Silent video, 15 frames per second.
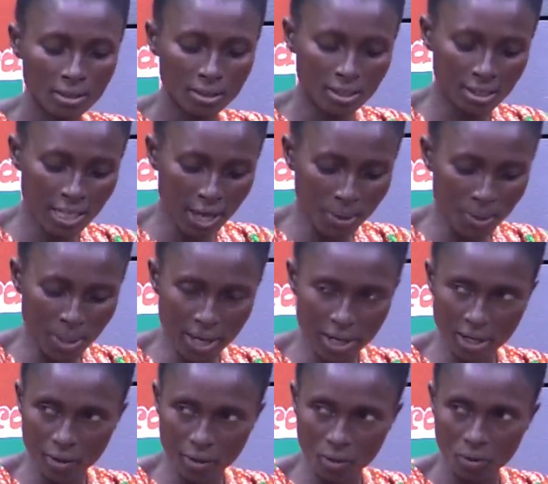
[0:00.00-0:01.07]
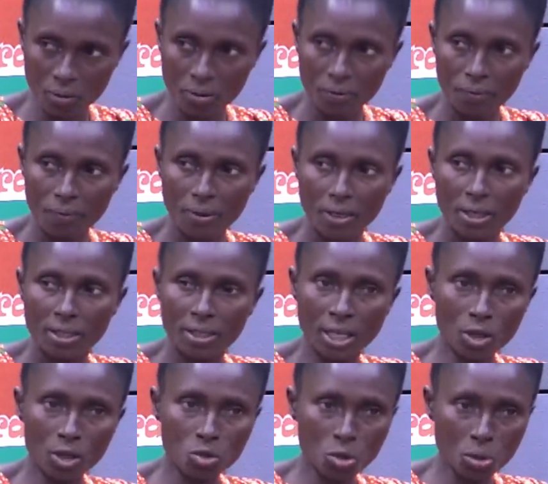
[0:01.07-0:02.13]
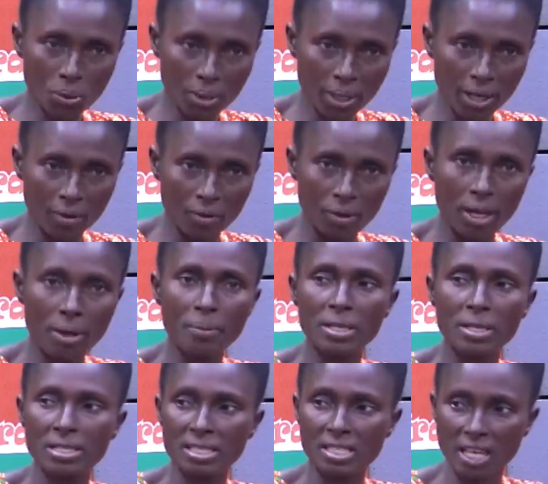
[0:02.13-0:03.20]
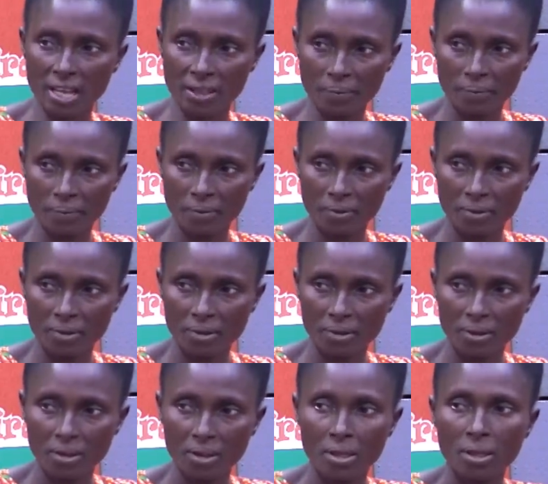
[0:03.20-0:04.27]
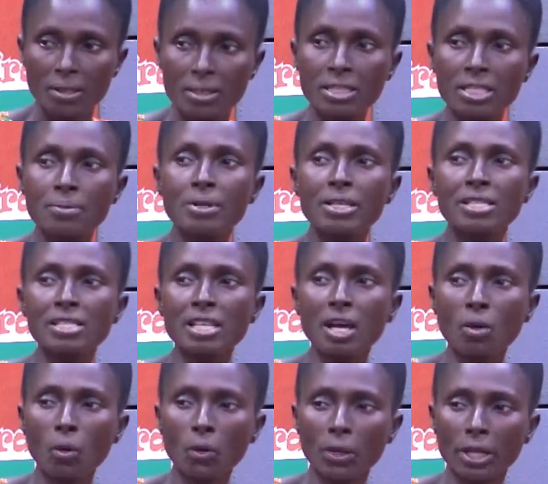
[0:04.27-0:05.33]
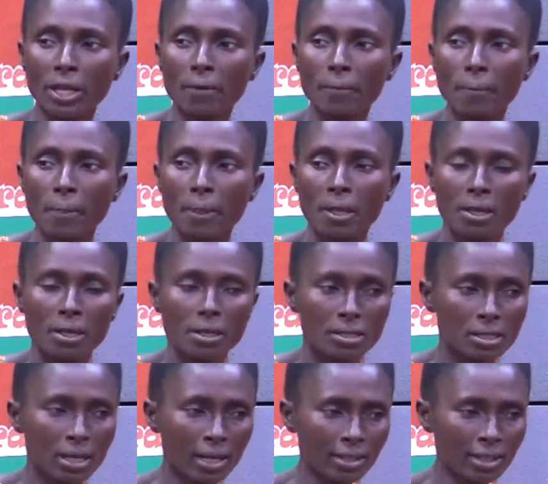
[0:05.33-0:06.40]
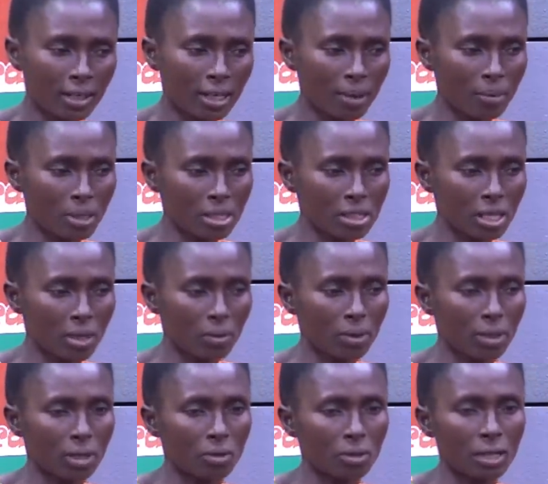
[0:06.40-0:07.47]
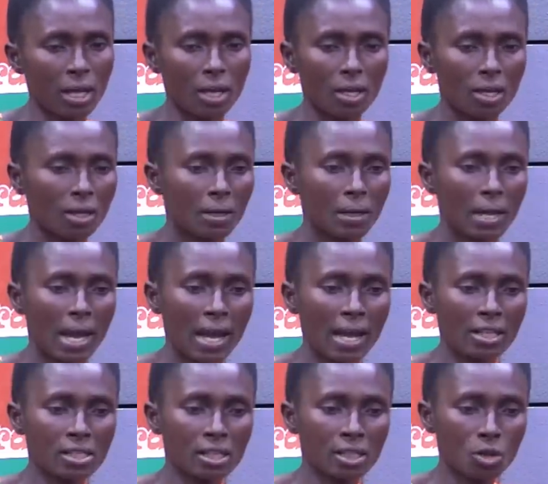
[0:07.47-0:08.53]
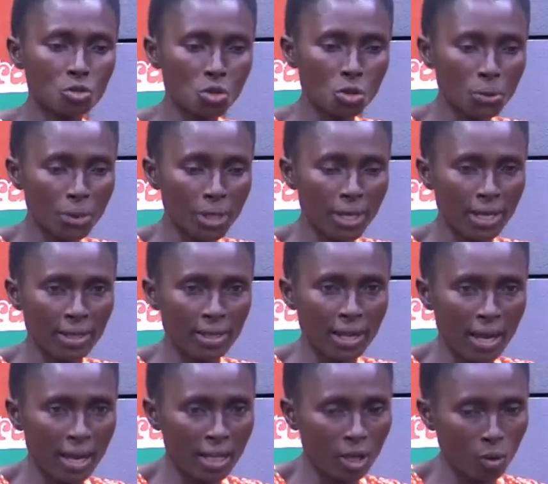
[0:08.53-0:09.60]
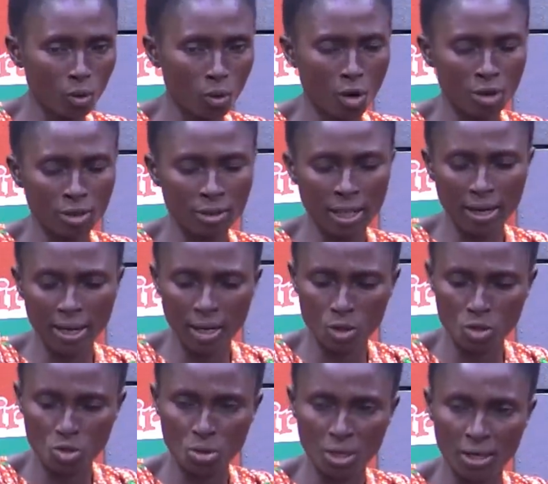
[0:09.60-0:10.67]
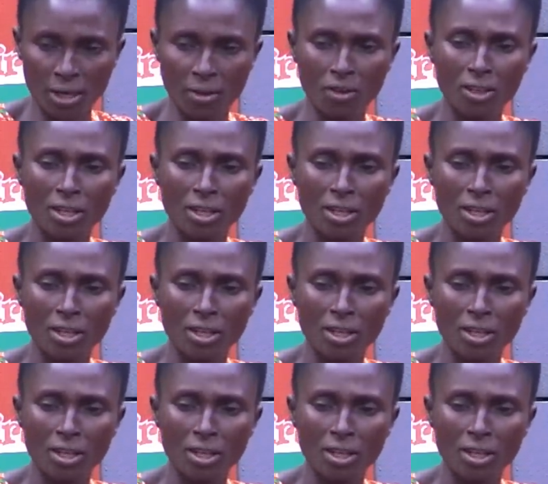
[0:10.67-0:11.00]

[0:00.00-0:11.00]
Tier, you're 2 years and a mensa. Intimensa hurry. Satan, I mean, some way, not. I say, you're 2 years now, or done I 2 years now.